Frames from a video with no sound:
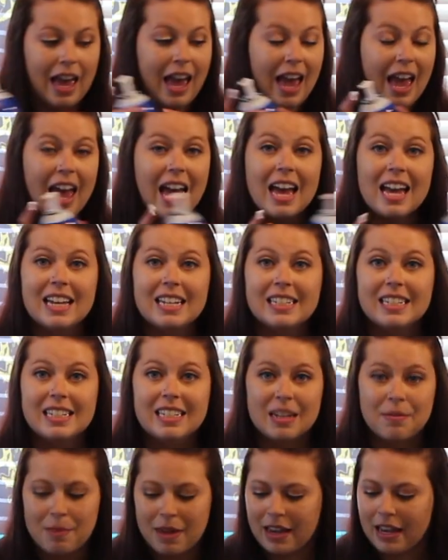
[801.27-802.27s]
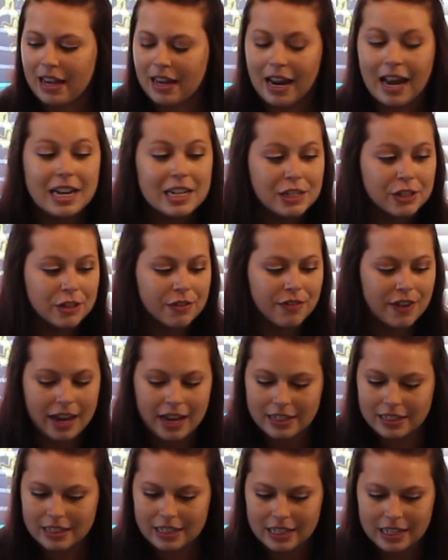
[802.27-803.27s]
And to make it extra
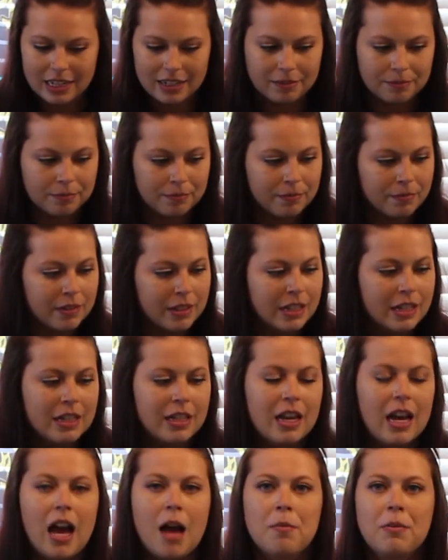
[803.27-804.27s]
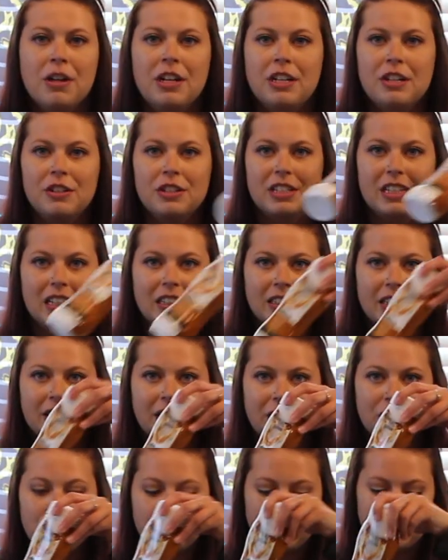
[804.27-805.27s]
fancy, I'm going to do just a
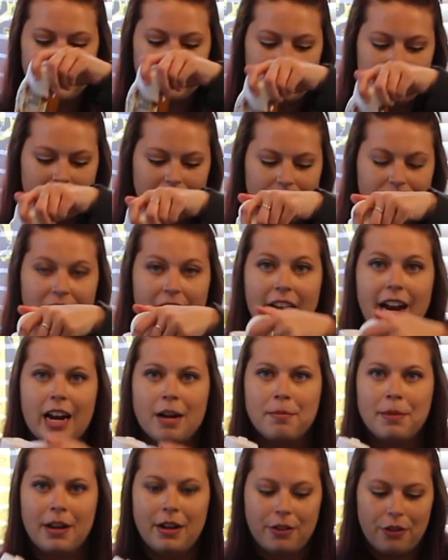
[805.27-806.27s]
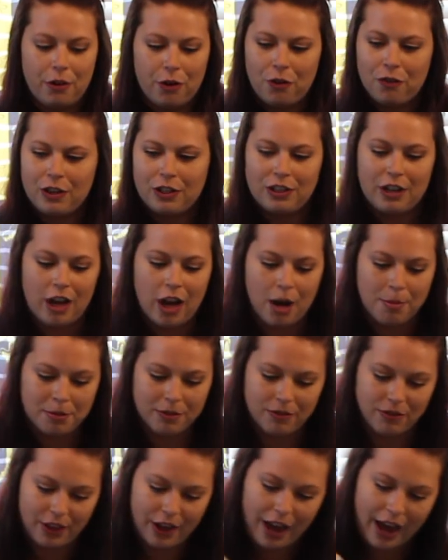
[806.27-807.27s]
little drizzle of caramel over top
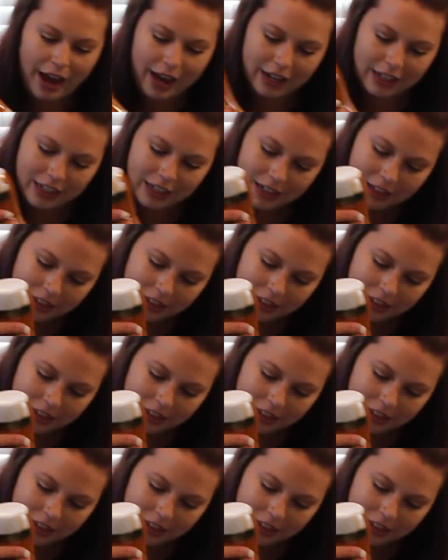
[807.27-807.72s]
of that.